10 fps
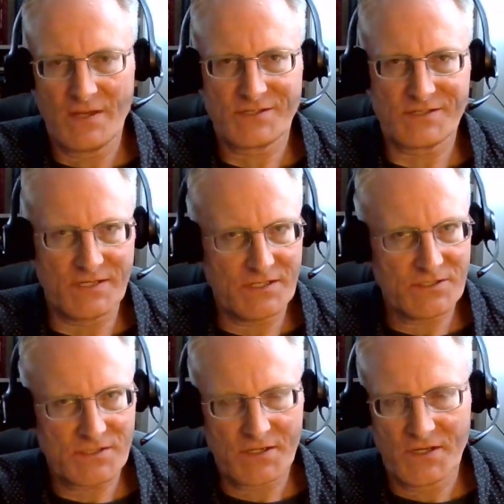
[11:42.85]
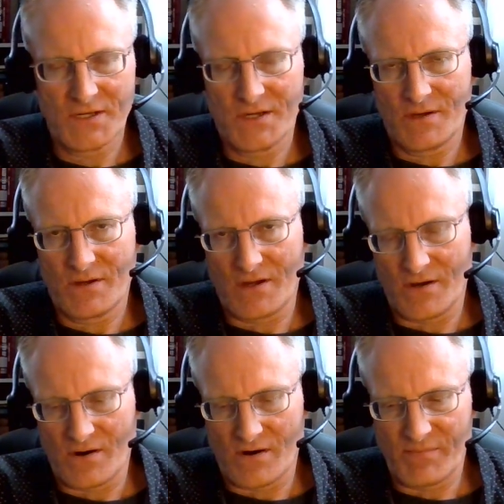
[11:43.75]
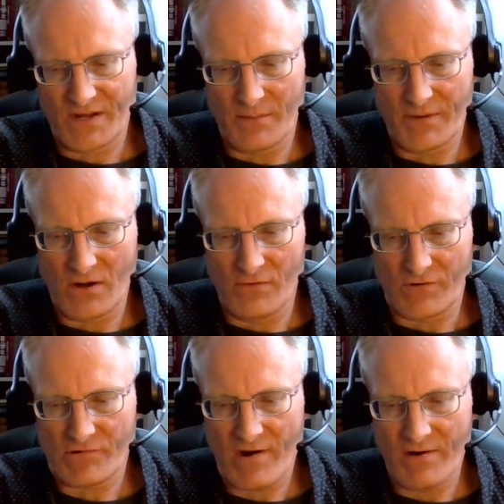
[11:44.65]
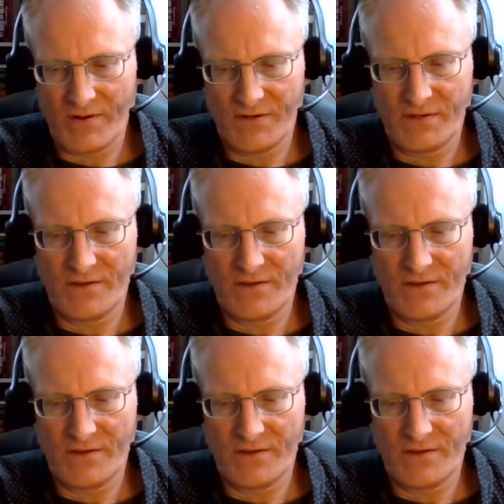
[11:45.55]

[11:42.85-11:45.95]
Cities are becoming overcrowded.